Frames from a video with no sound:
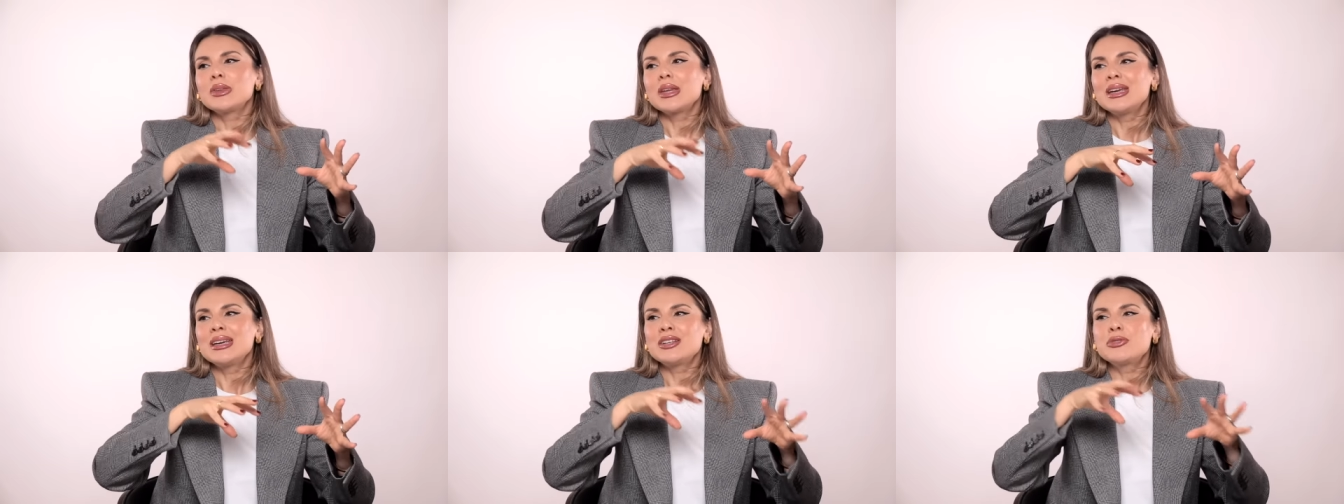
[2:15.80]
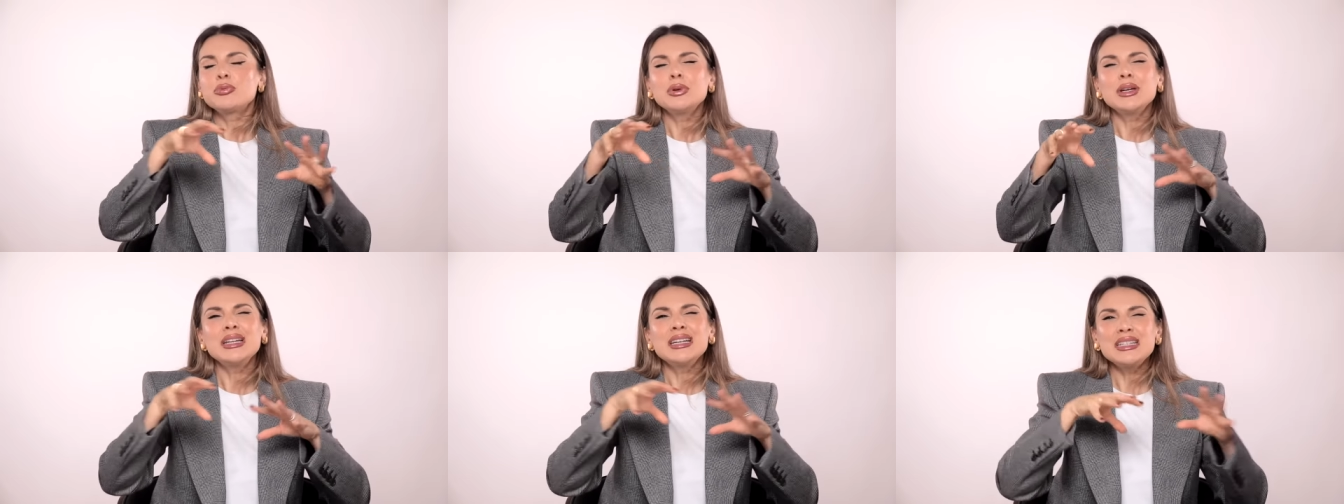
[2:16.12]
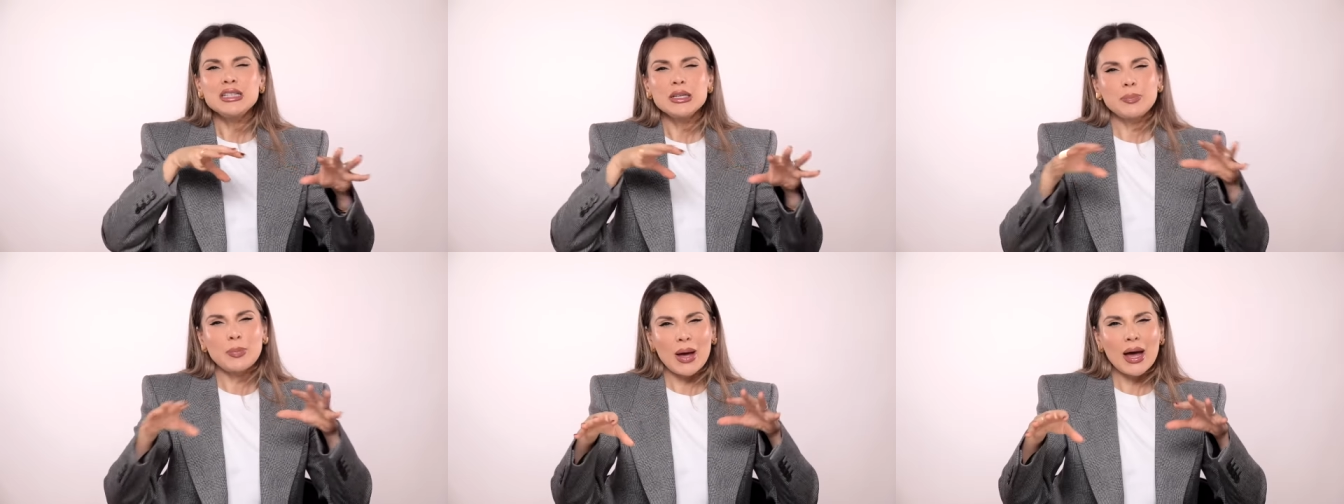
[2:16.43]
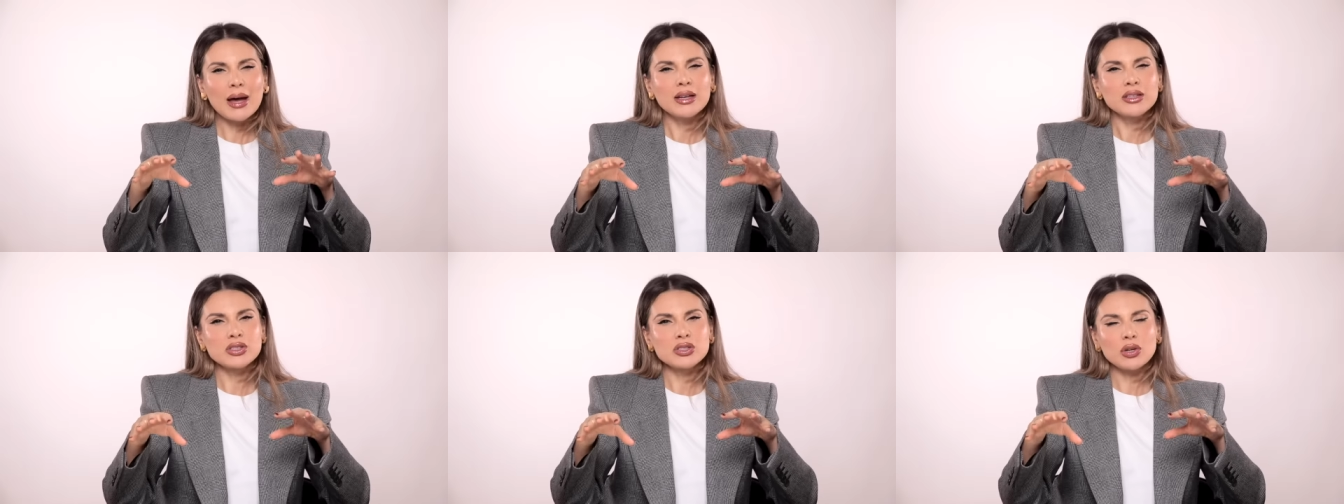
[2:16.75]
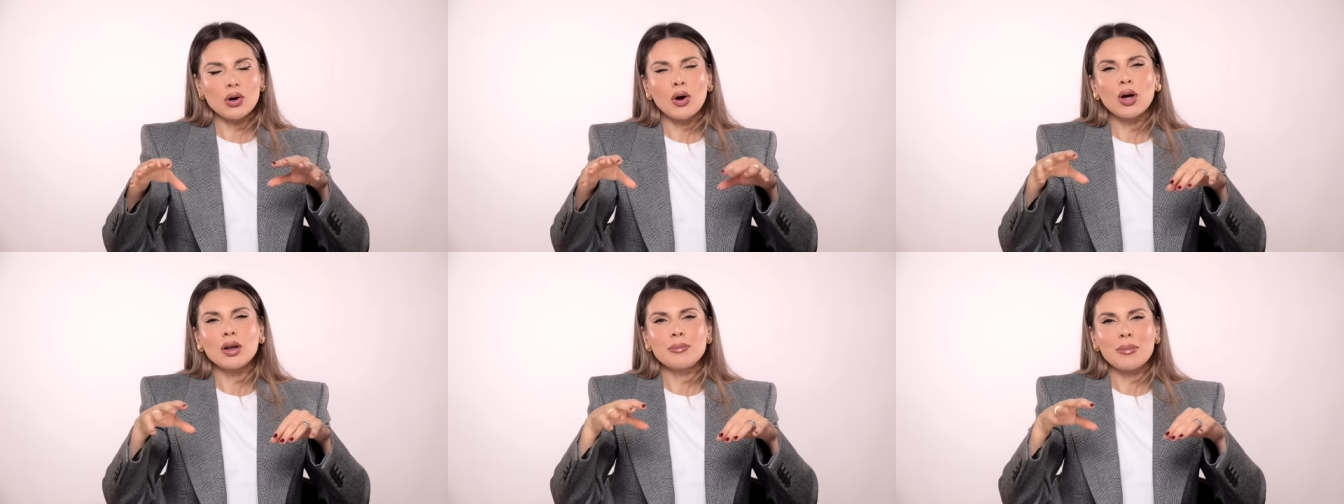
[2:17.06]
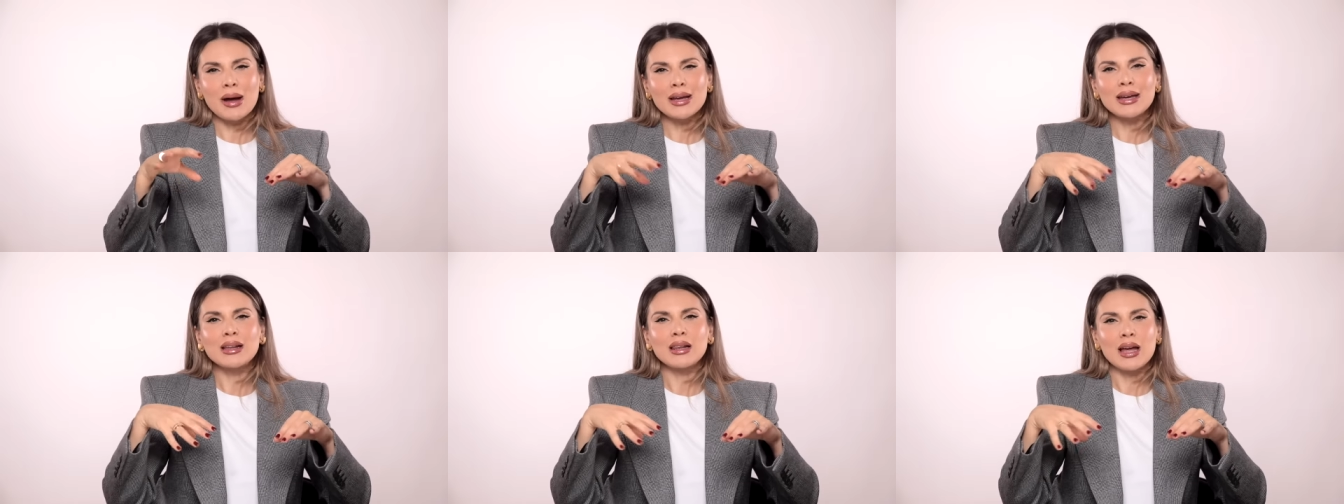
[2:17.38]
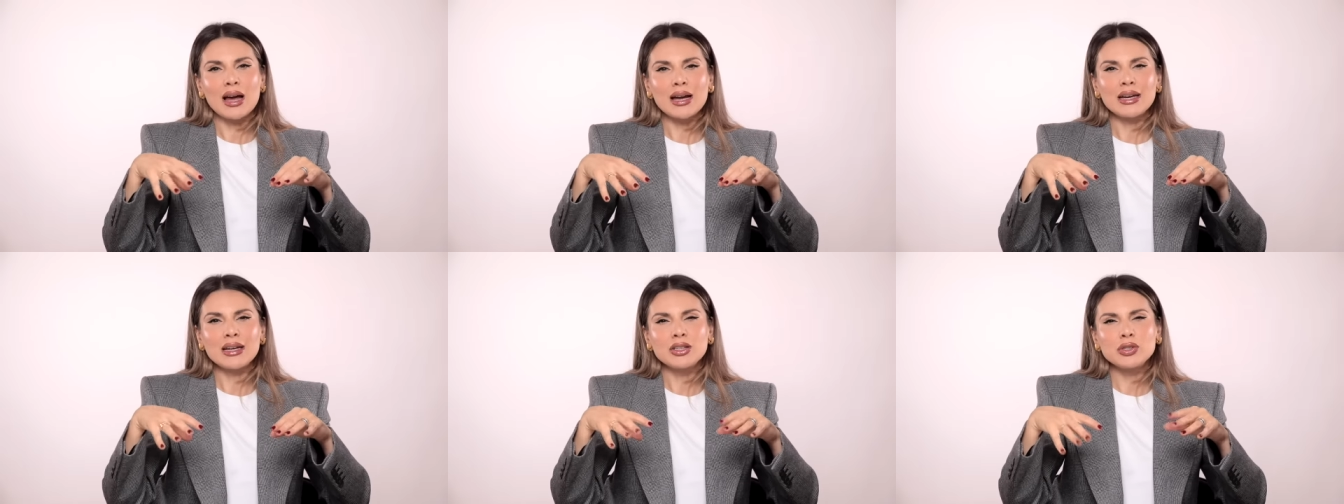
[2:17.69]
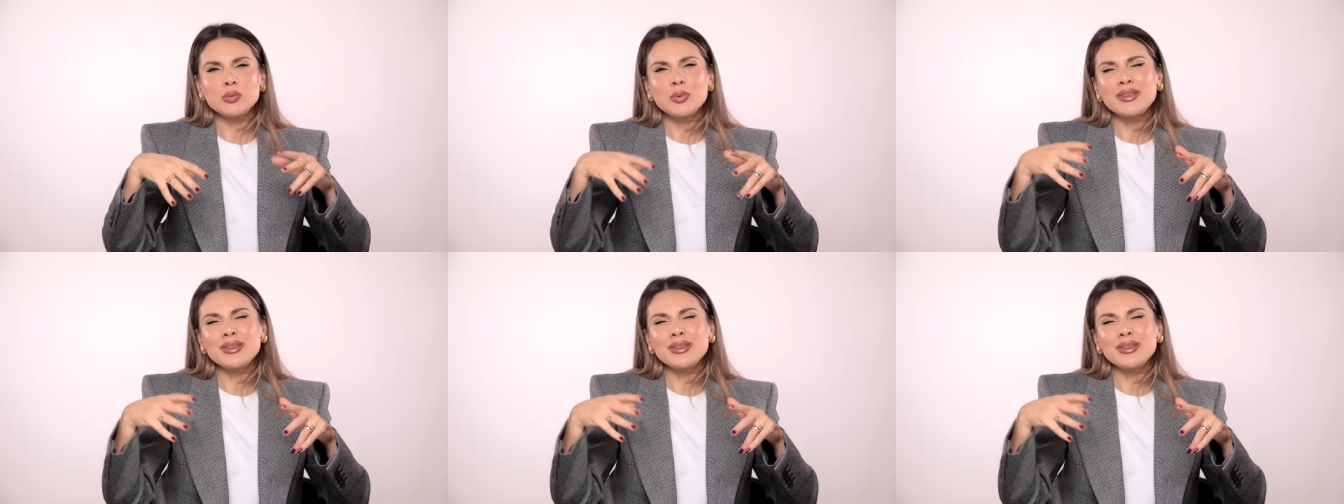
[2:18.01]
it really depends on my client.